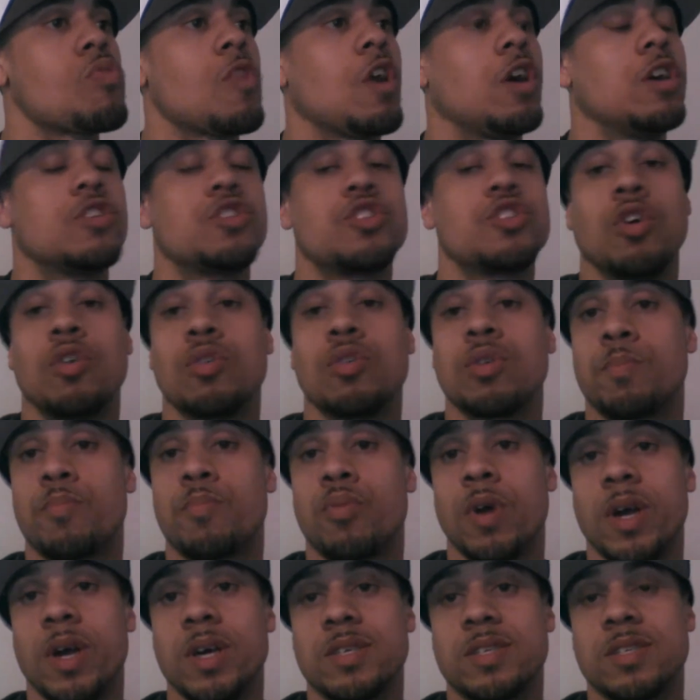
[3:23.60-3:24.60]
shoulder
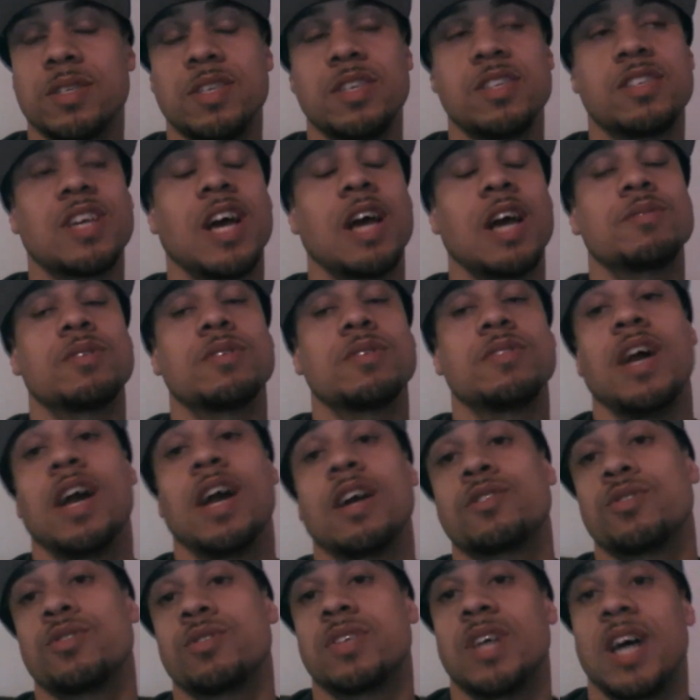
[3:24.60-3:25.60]
press, these types of
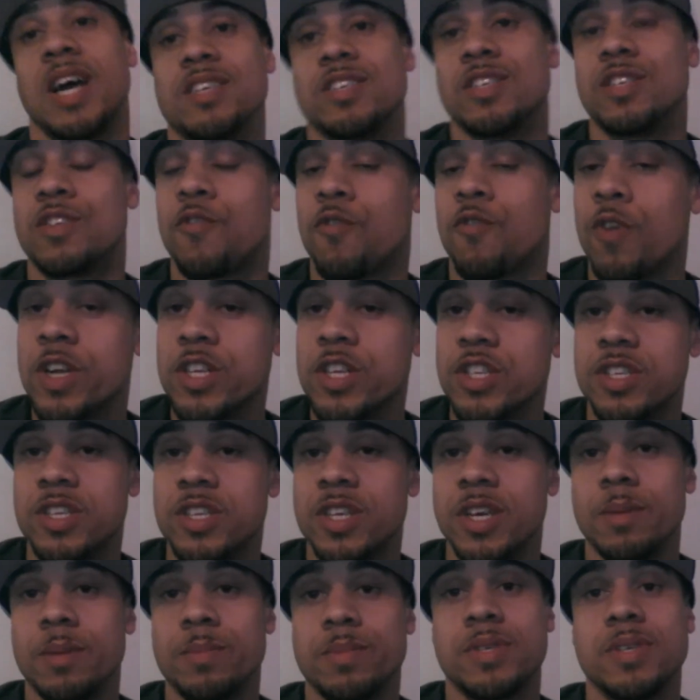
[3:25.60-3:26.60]
exercises. French
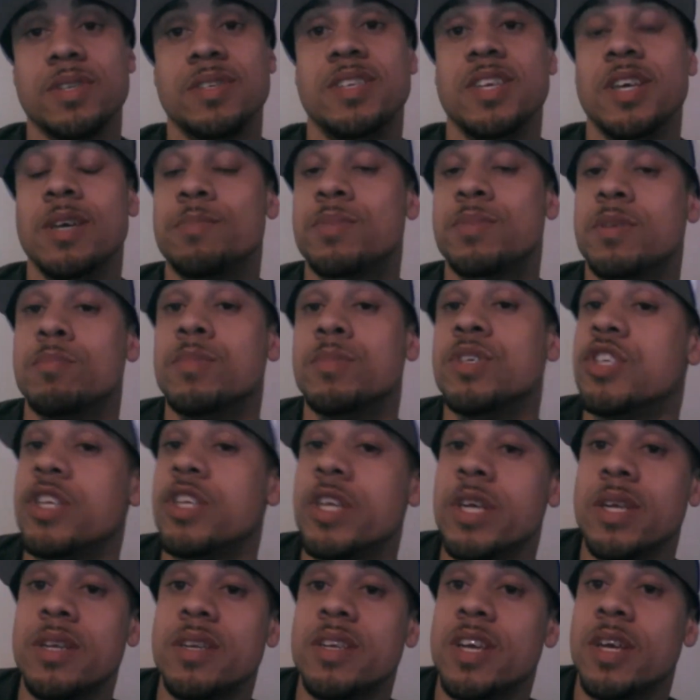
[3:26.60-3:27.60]
dips, dips,
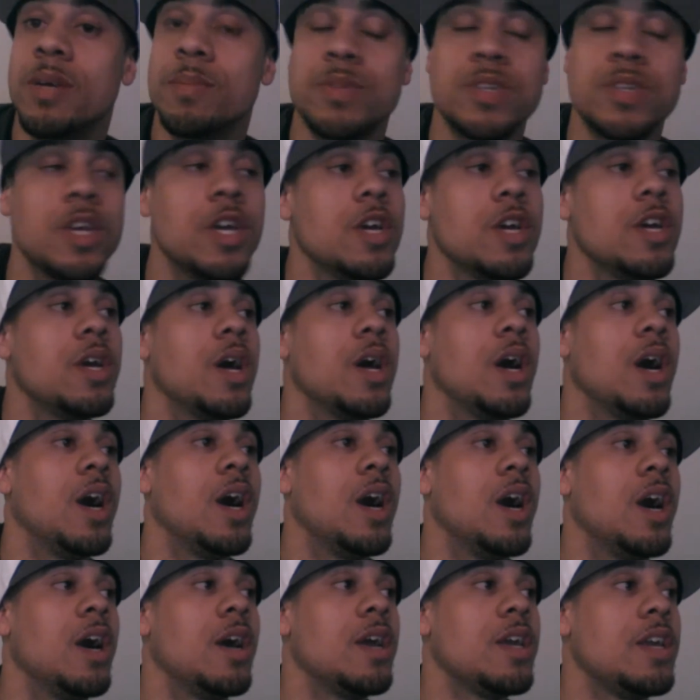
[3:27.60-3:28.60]
machine dips.
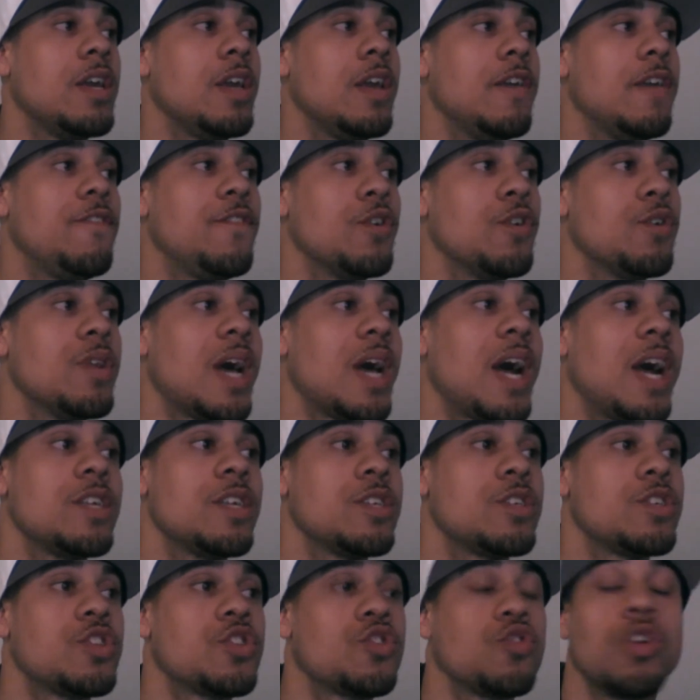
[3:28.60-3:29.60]
If you're
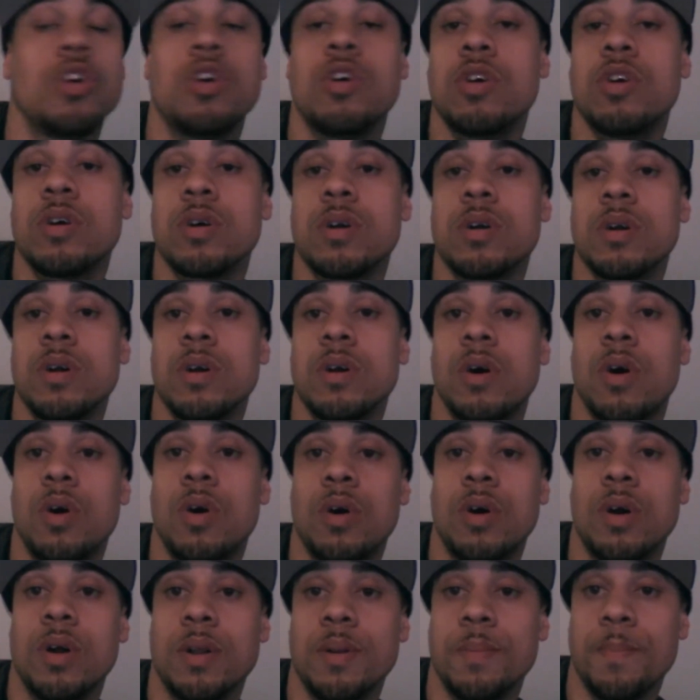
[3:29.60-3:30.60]
not strong
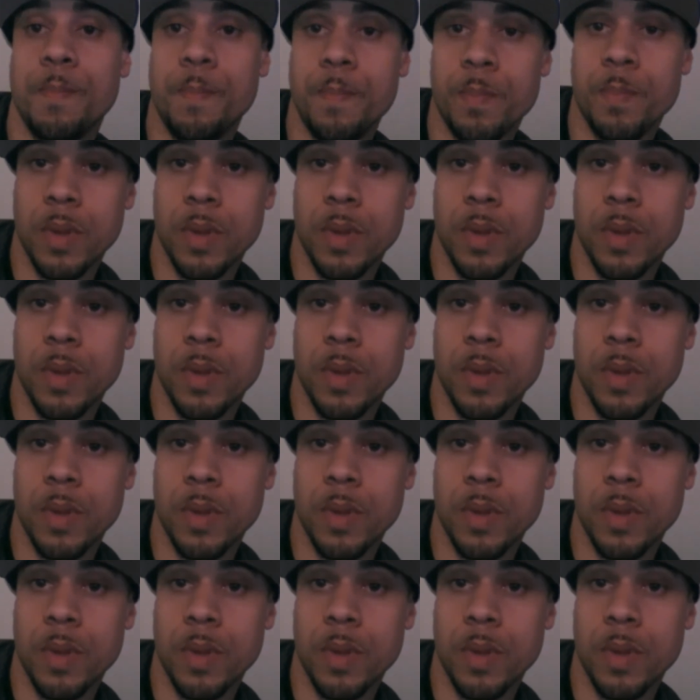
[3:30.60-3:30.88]
on,